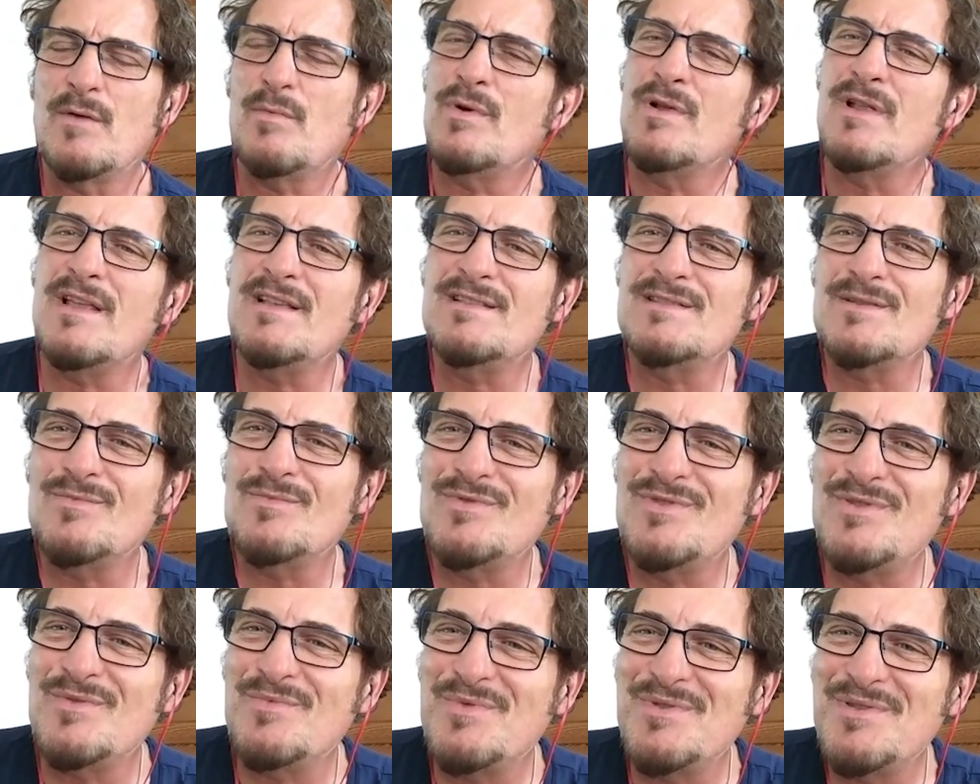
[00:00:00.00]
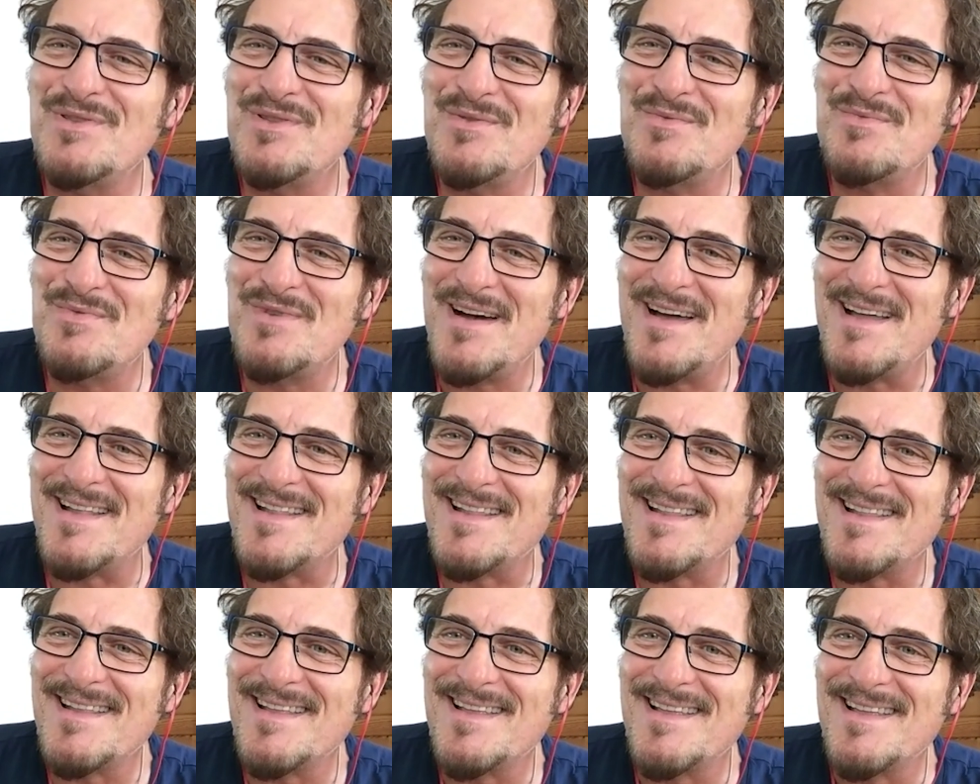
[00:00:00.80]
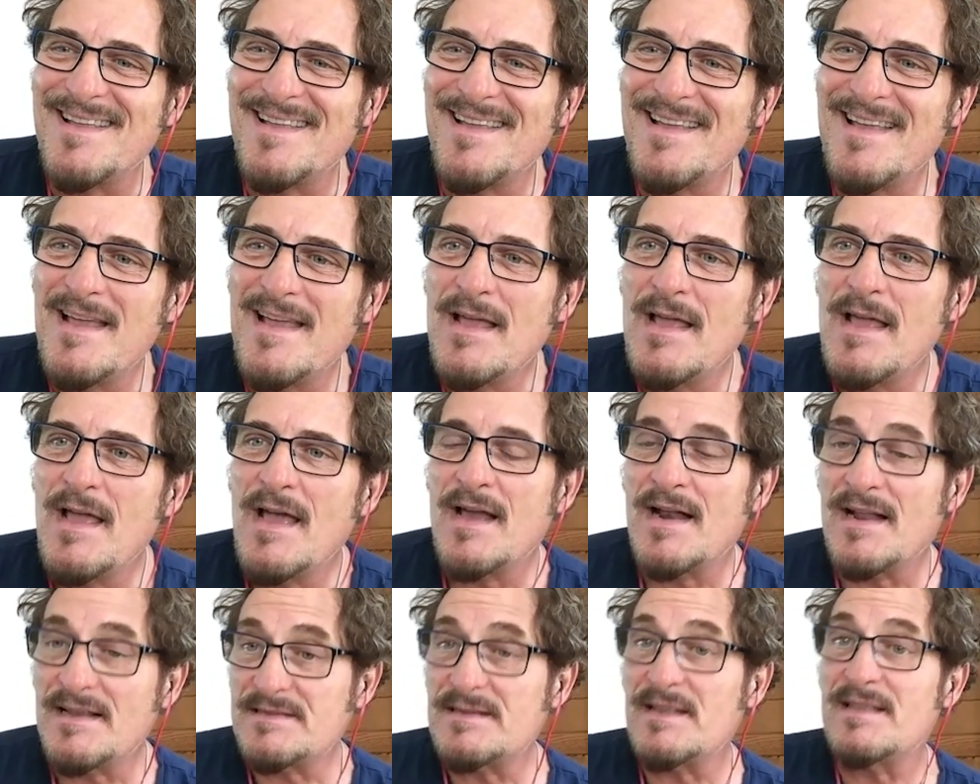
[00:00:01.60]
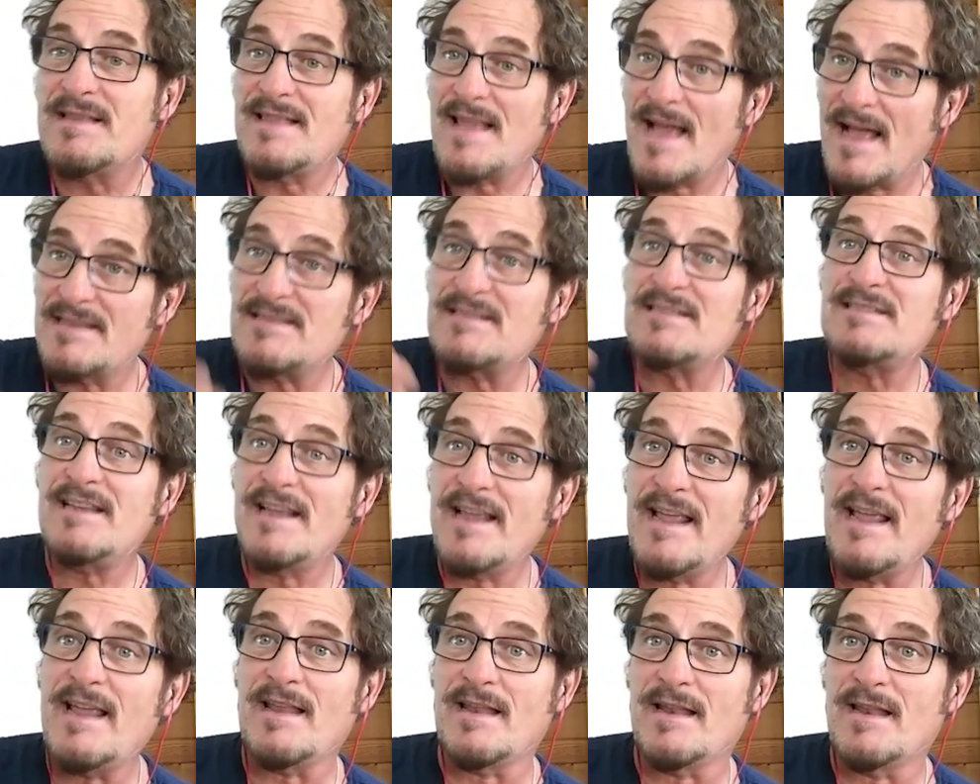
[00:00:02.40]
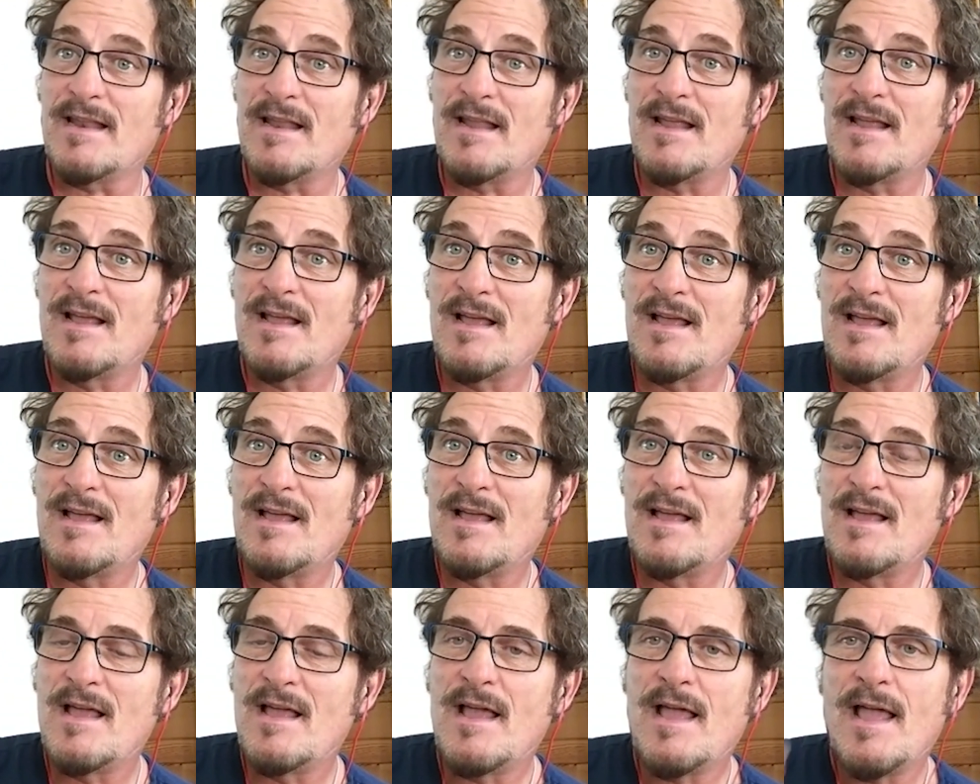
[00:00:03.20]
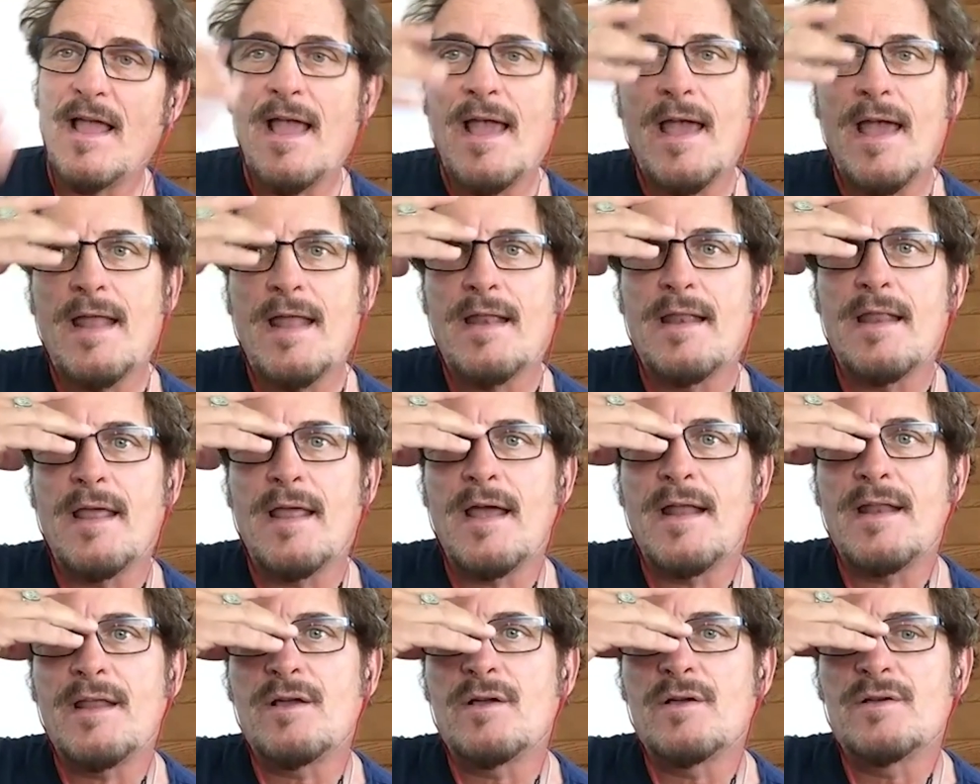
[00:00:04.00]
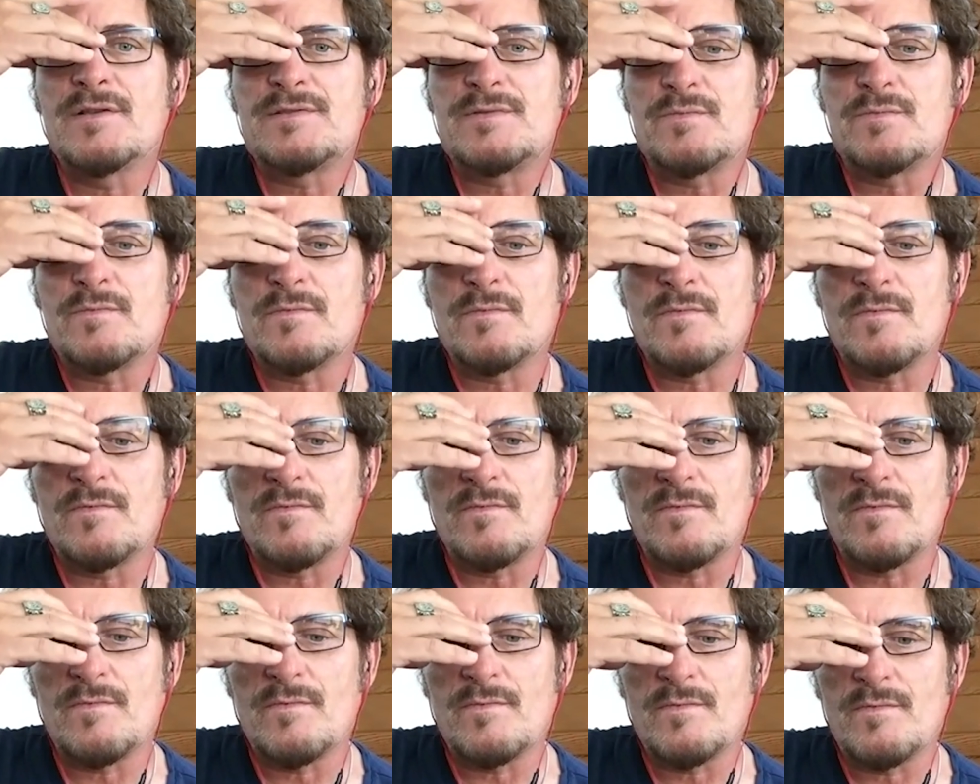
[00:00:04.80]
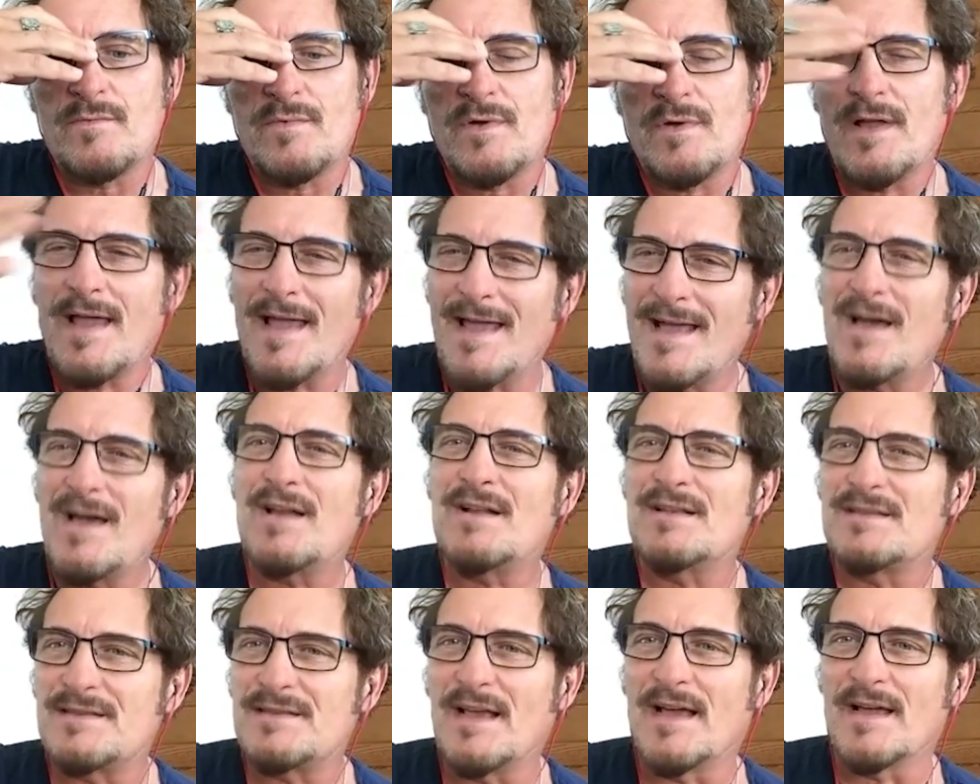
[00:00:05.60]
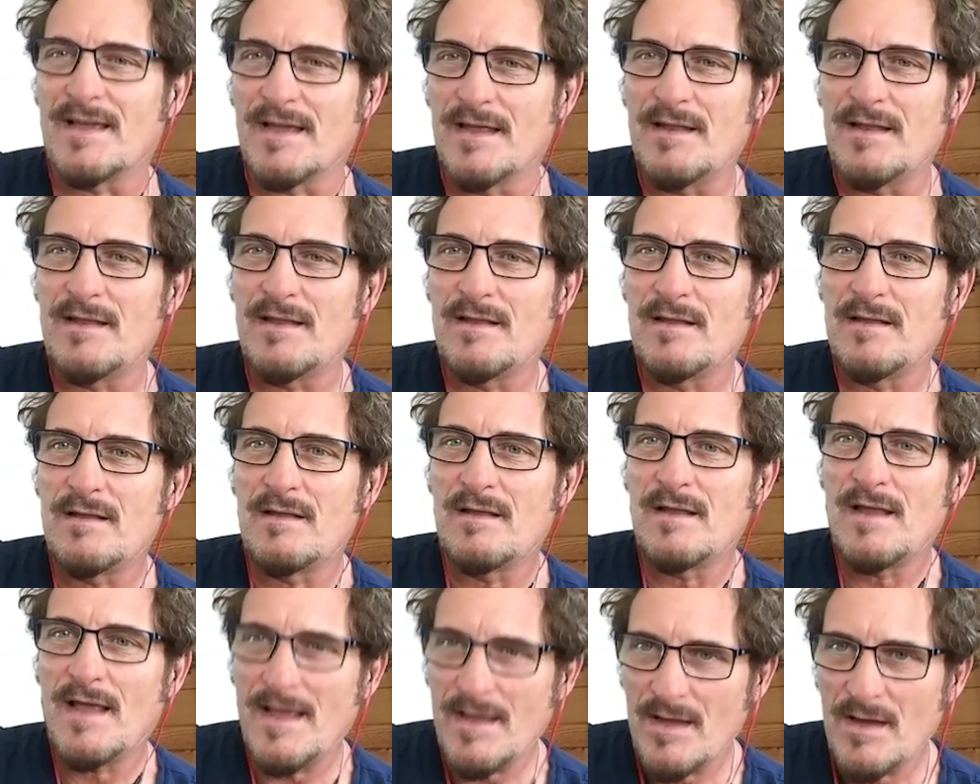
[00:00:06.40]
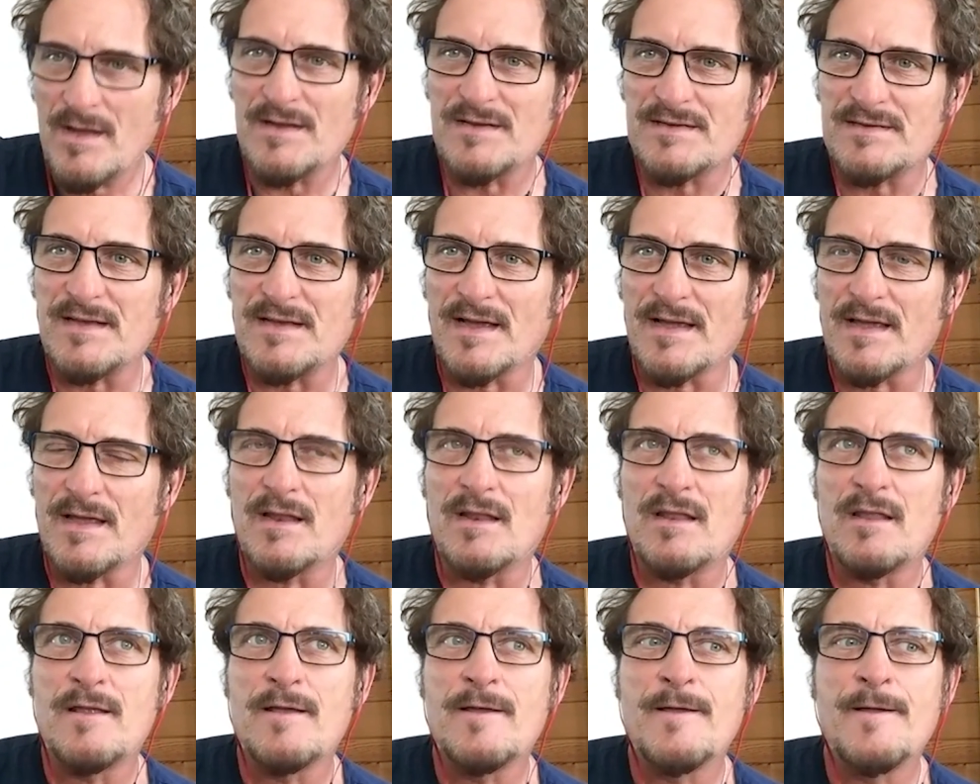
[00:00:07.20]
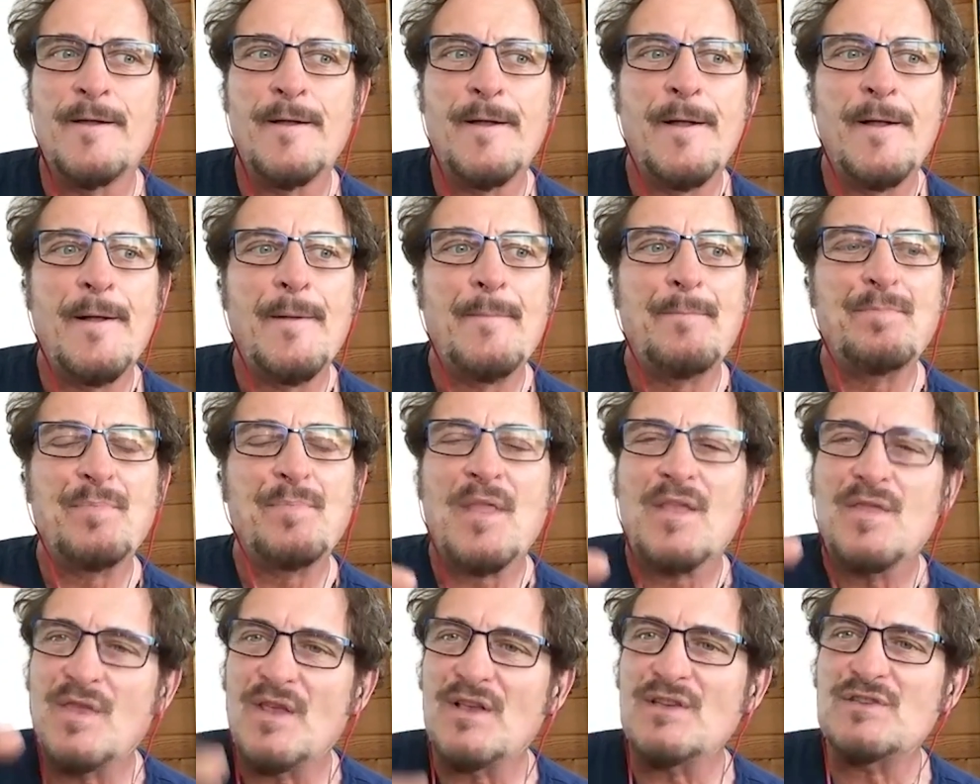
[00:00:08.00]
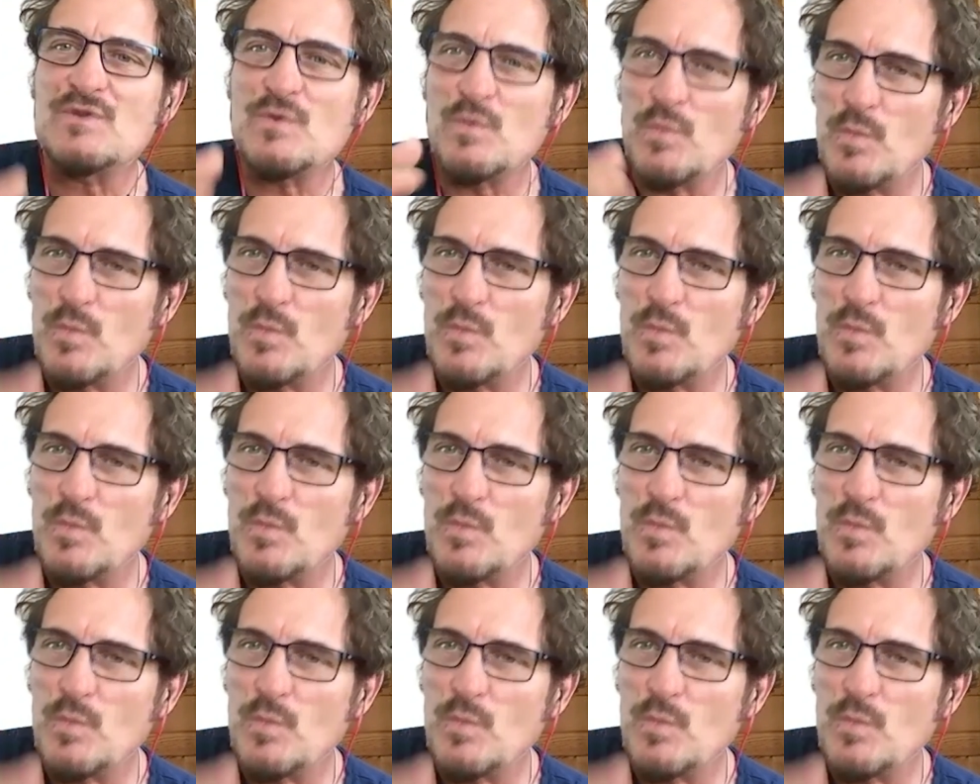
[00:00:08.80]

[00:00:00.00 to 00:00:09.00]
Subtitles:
He said, wouldn't do what? And I said, that scene. And he goes, well, hang on a second. This